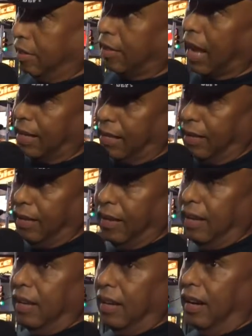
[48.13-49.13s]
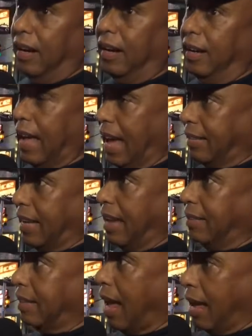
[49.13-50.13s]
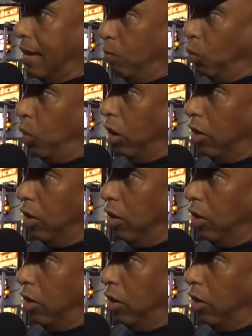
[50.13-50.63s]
site. At that time,